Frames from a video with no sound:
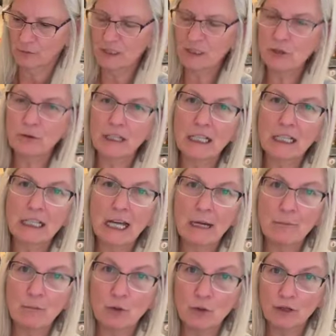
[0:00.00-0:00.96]
We'll be doing a
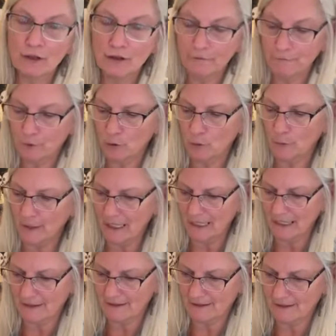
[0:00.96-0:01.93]
lot more of the faux
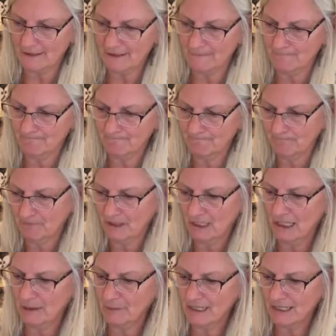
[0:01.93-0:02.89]
bakes.
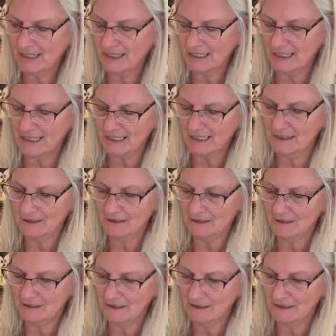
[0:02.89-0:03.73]
I'm excited.